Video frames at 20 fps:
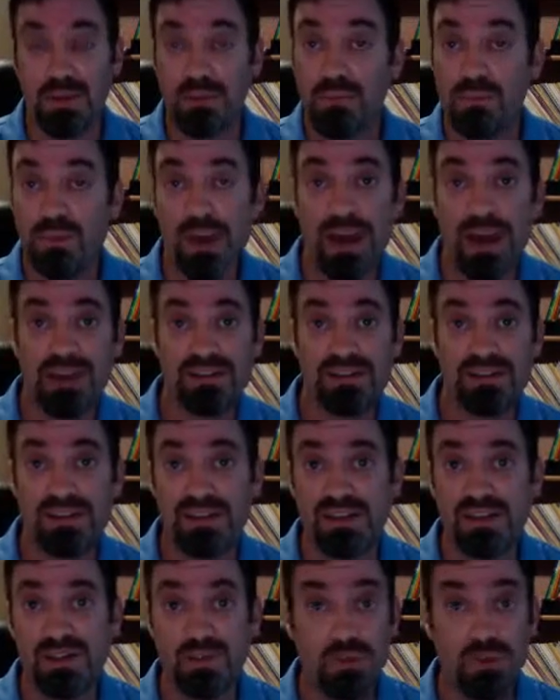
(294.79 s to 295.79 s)
Practice
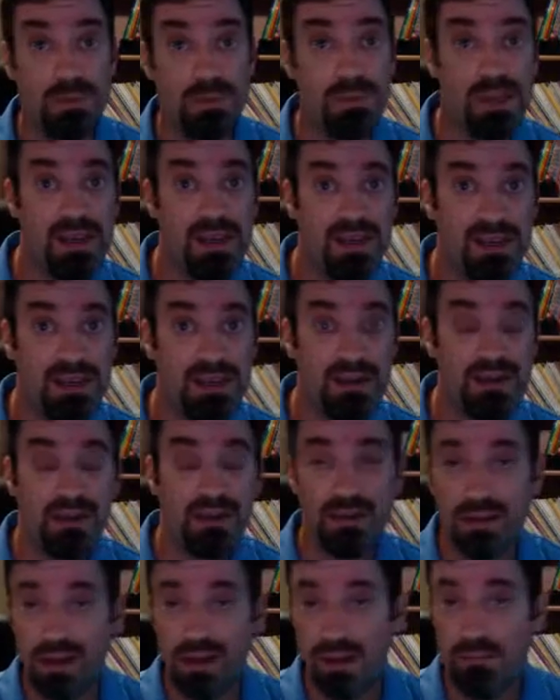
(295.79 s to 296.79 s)
is repeating
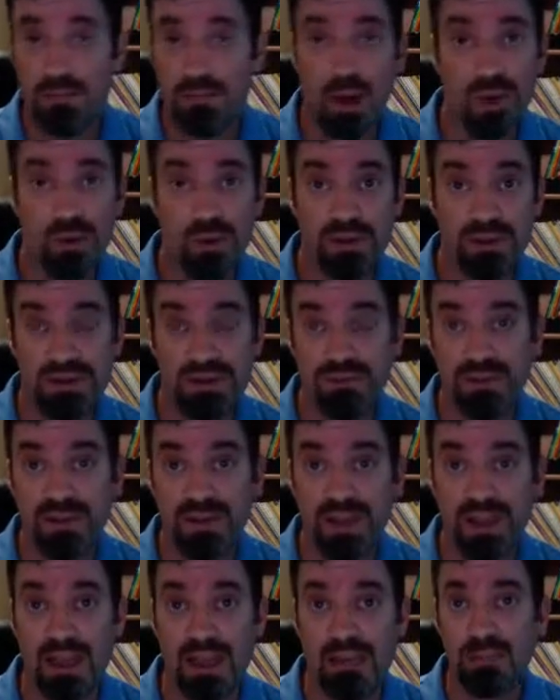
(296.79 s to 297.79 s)
components of the
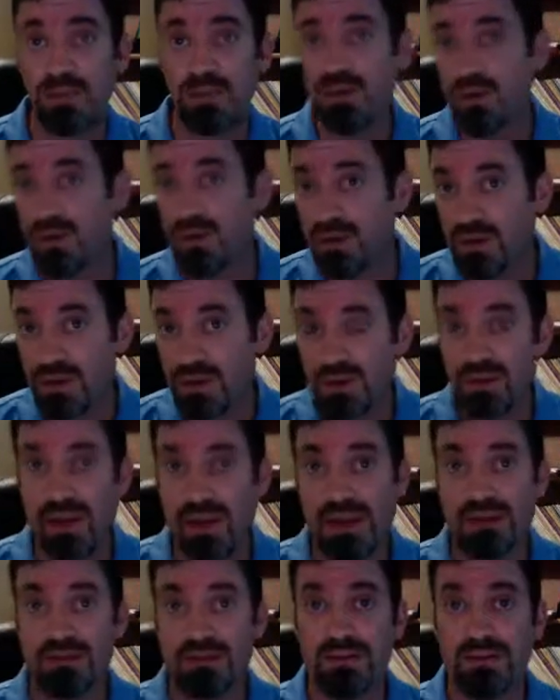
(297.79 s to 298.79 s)
game
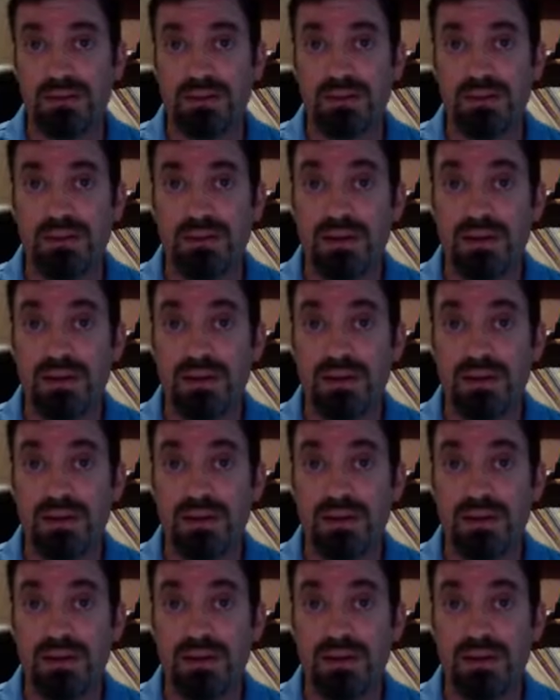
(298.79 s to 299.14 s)
correctly.